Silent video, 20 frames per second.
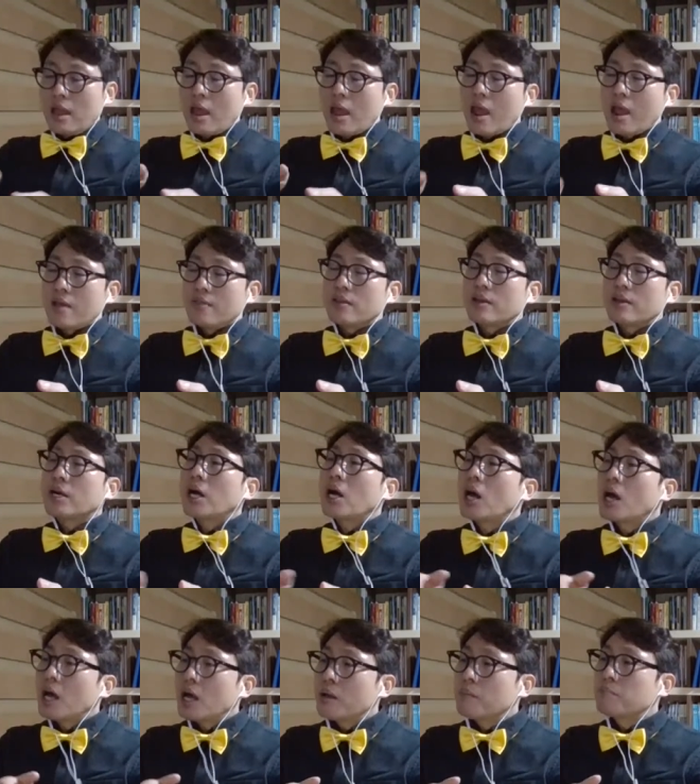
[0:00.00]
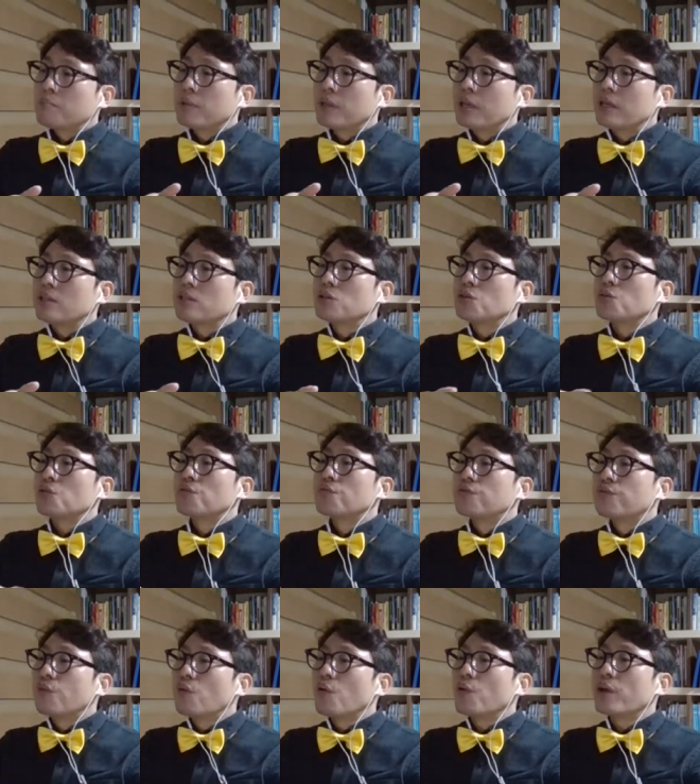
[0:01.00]
and complete your
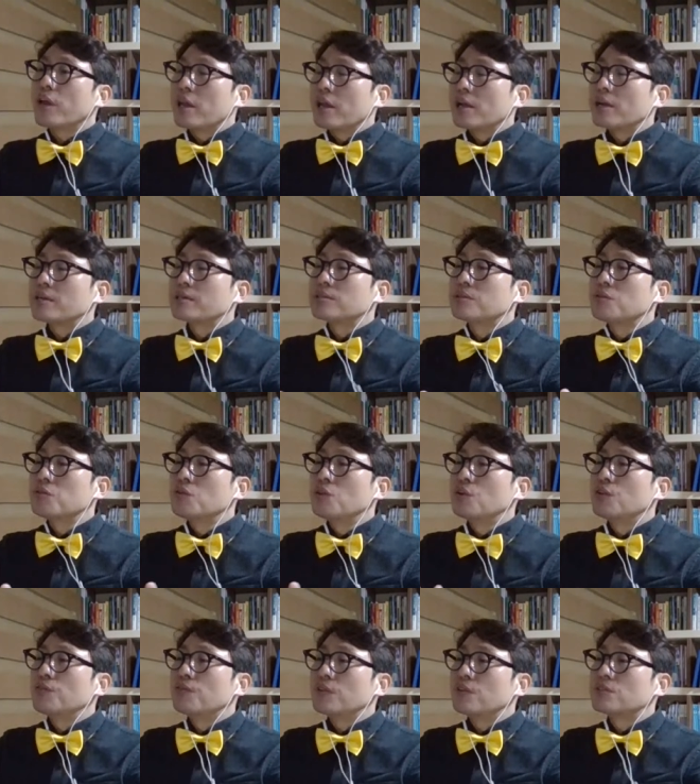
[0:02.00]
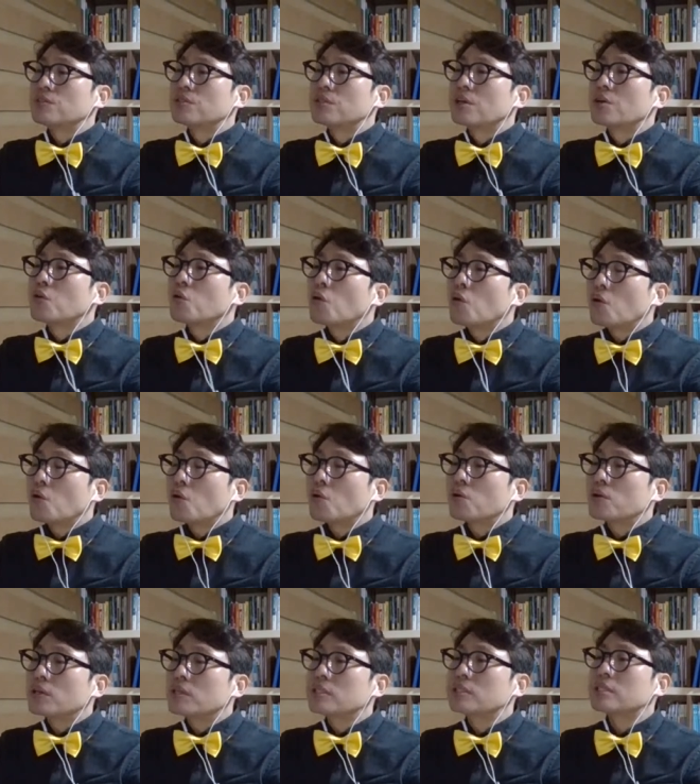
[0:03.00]
4 years of university
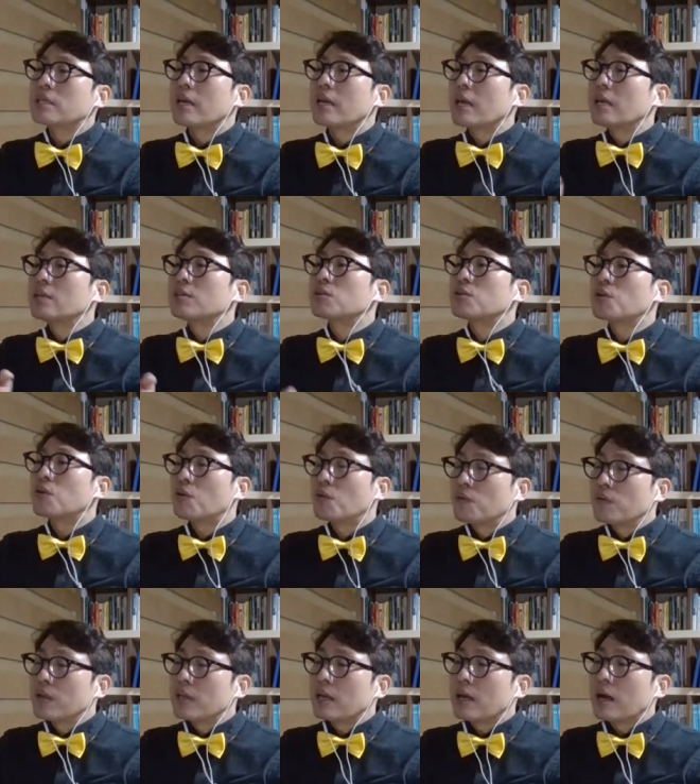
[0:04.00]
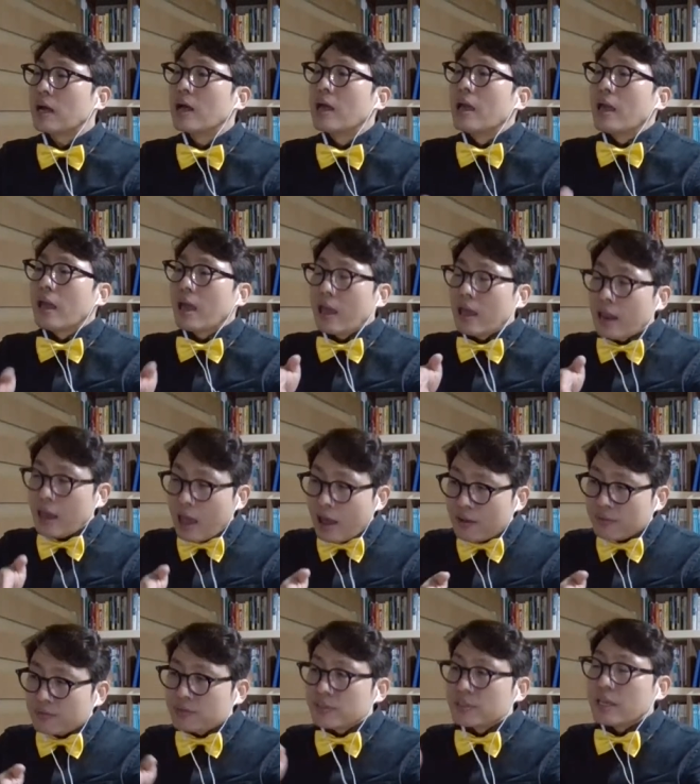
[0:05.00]
course in Korea, and
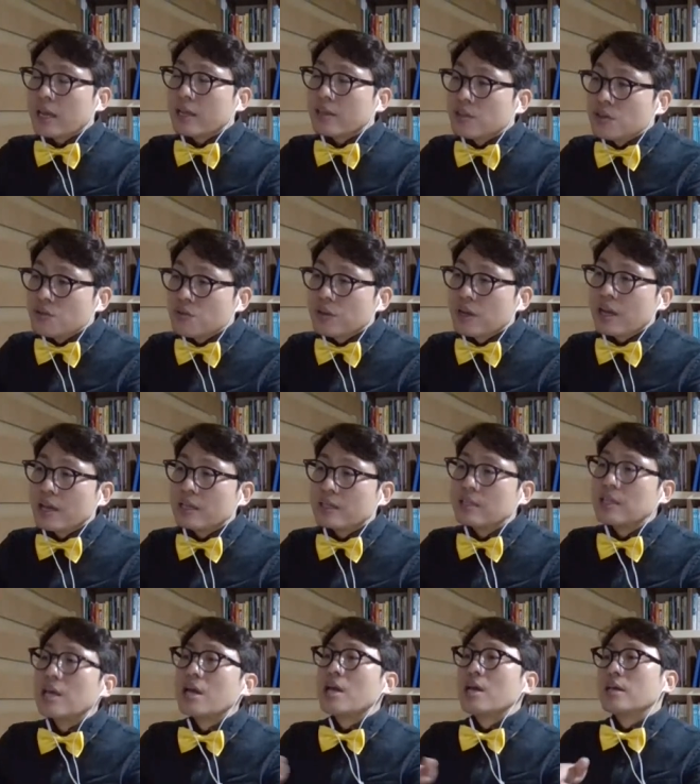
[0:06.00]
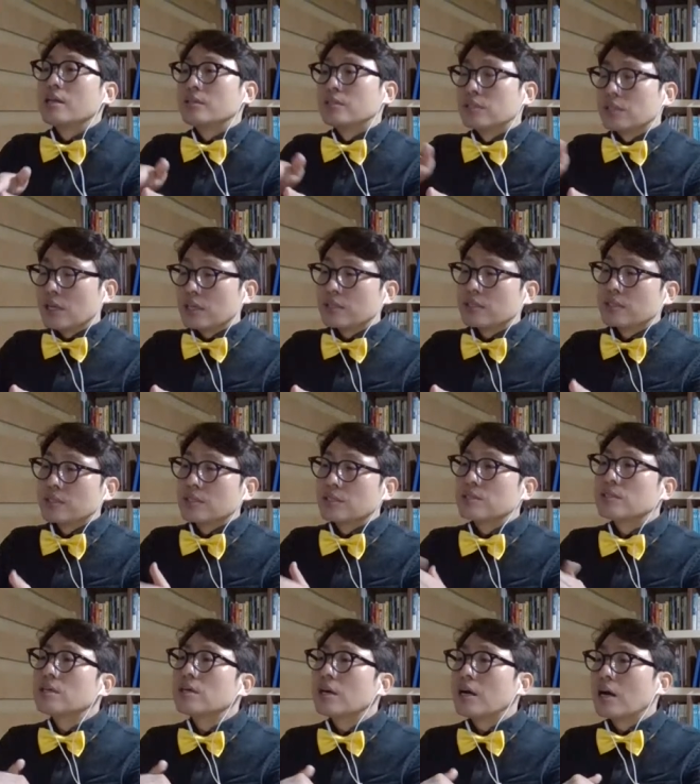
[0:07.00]
after that you can just
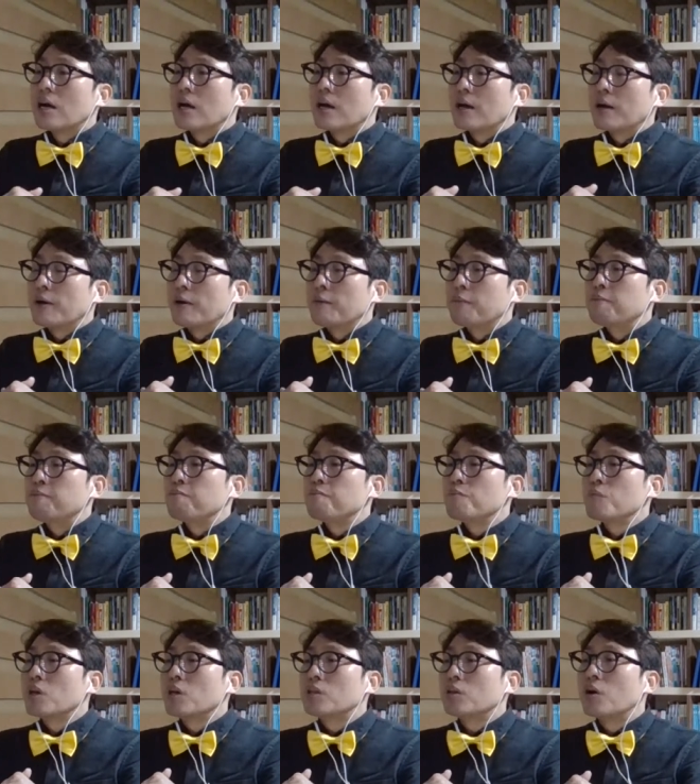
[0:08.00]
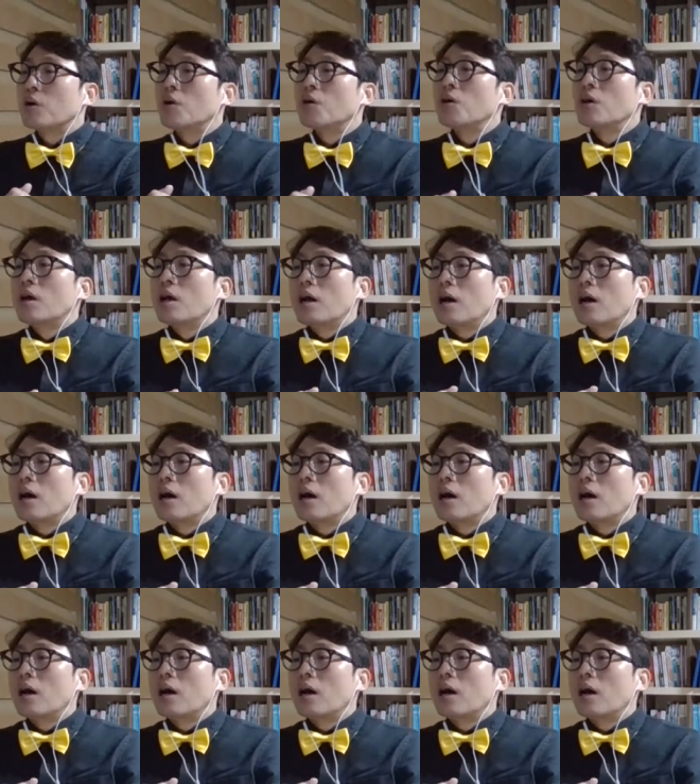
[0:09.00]
you know